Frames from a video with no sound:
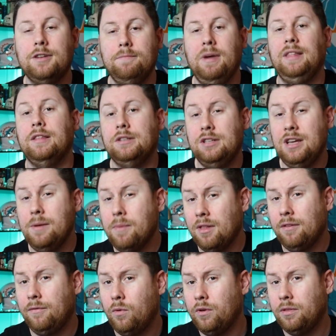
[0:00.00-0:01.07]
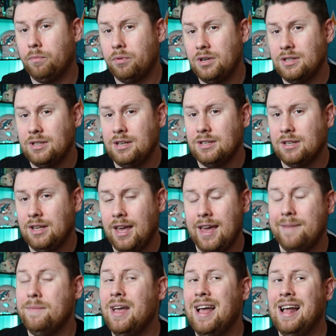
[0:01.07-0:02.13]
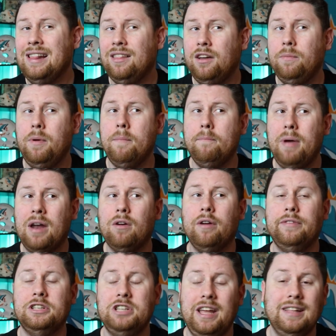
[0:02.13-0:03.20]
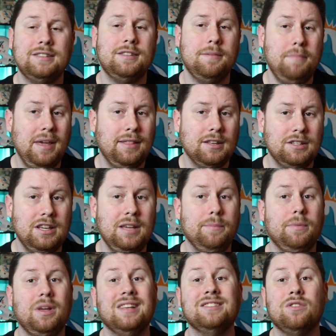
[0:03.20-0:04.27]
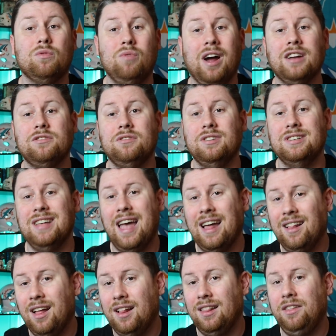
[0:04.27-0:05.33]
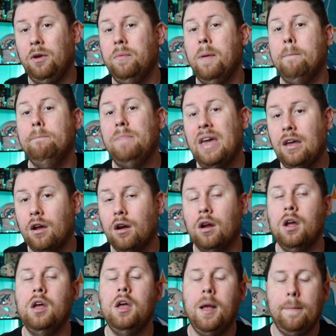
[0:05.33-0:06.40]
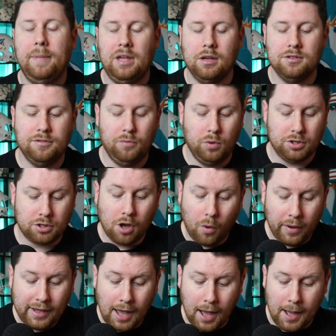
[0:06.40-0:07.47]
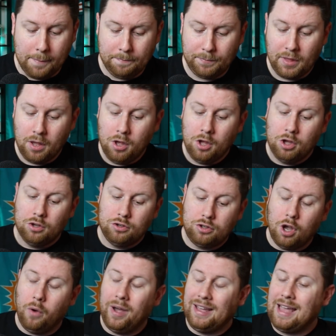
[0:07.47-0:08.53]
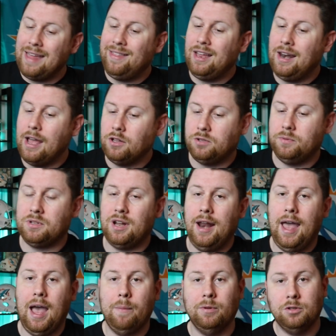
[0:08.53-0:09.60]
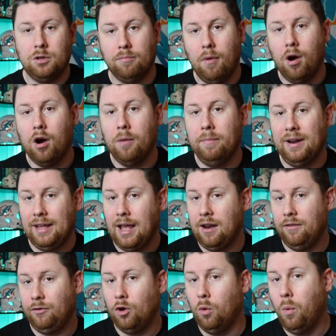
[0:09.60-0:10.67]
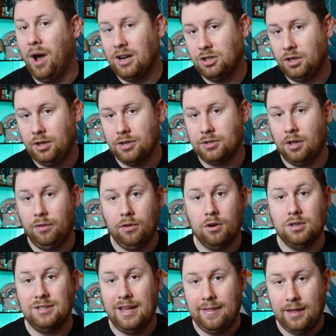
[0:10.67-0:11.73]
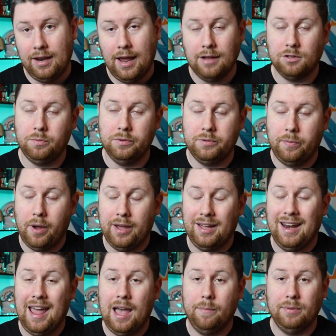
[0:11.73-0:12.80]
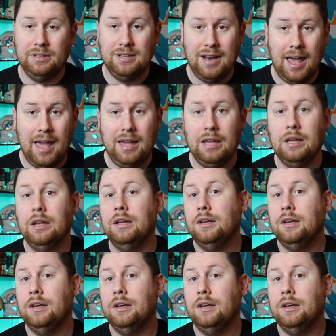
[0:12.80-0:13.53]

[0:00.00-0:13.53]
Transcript: to make the team on the fourth preseason game a little bit better of a chance to make the team because the roster is a little bit bigger because of what's going on. So again, the announcement's going to happen tomorrow, but again, if you're watching this on Thursday, the announcement's probably going to happen today